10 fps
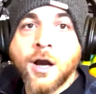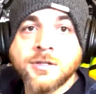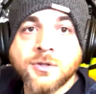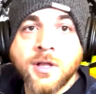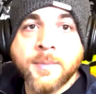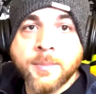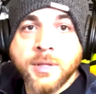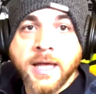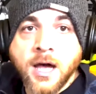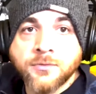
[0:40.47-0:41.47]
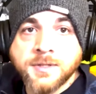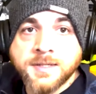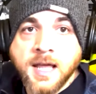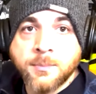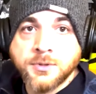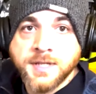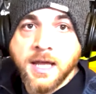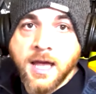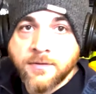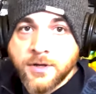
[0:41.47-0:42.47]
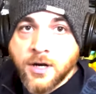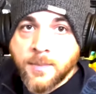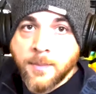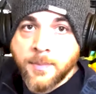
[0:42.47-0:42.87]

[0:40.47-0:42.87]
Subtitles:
right, so let me play out the samples I have here on my